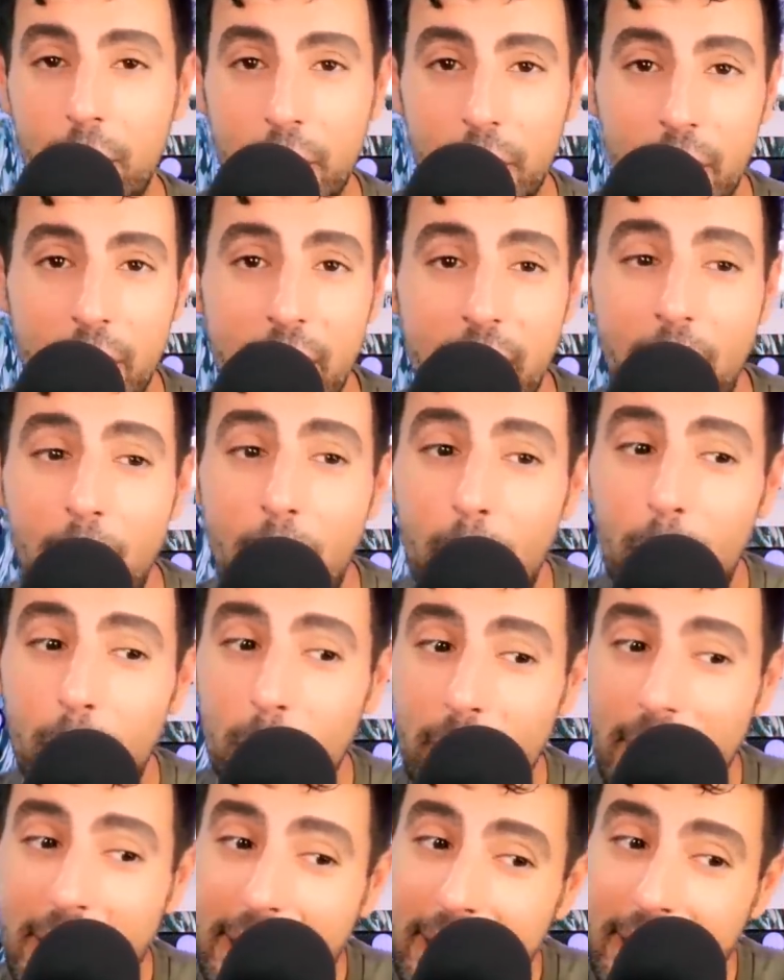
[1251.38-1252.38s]
good
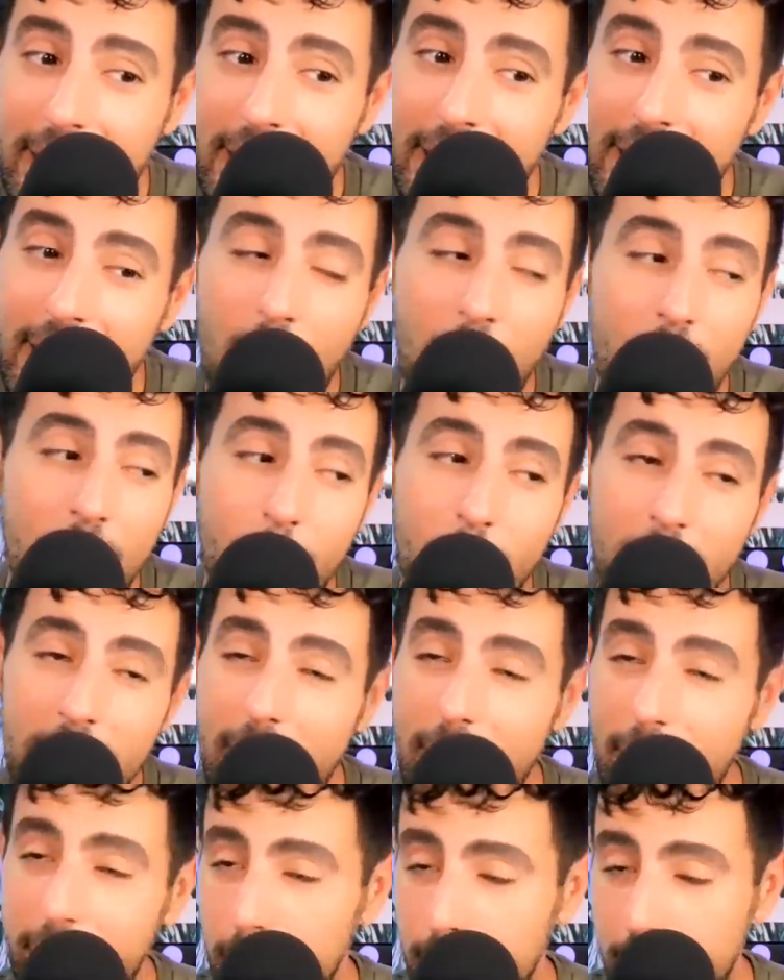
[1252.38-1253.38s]
rating on
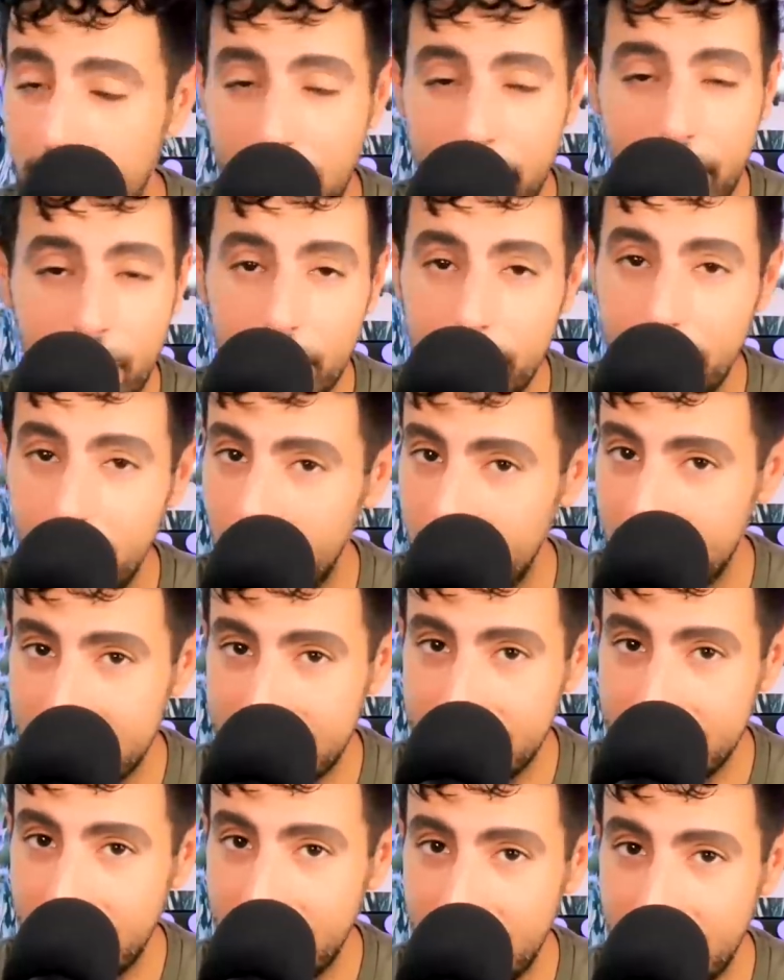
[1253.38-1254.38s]
whatever platform you're
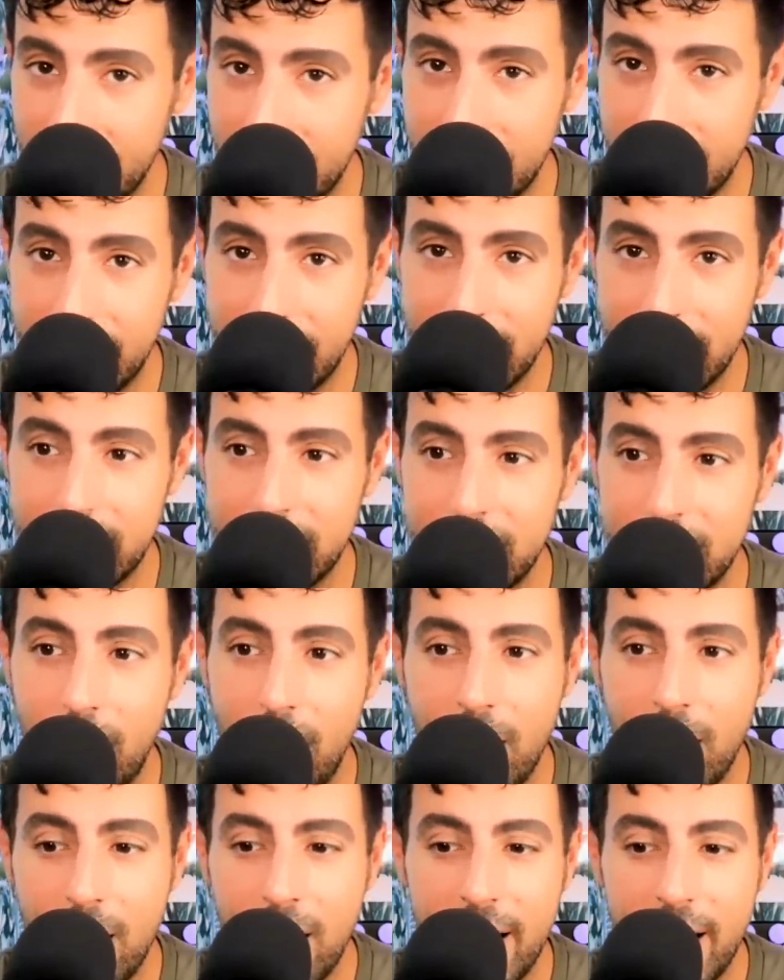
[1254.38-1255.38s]
listening to this
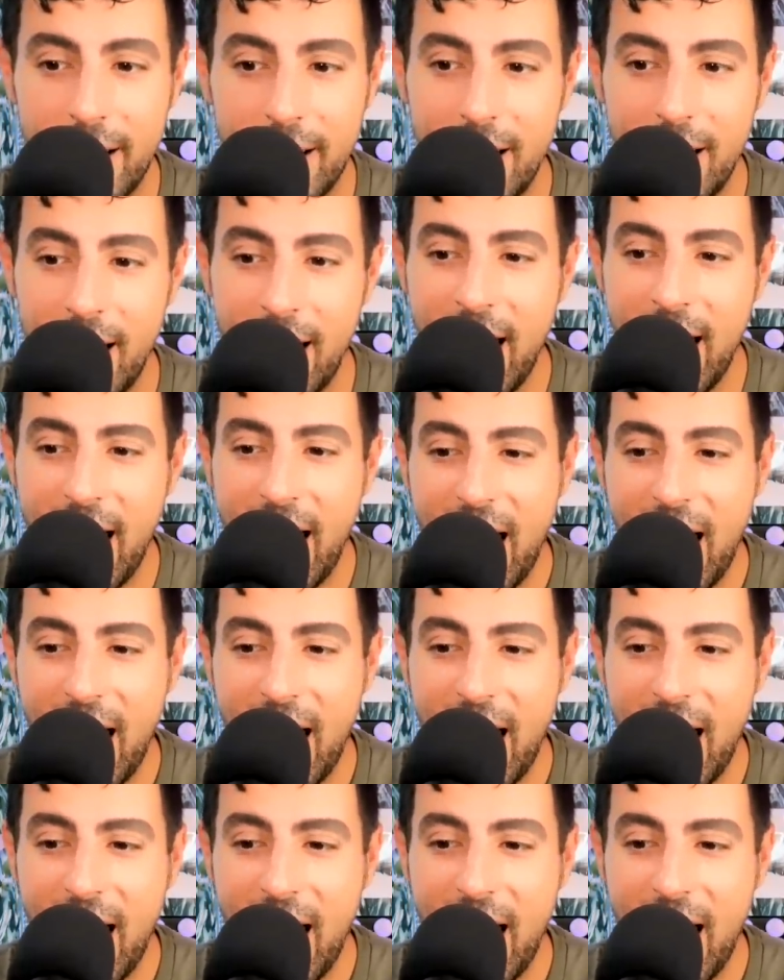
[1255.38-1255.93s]
on.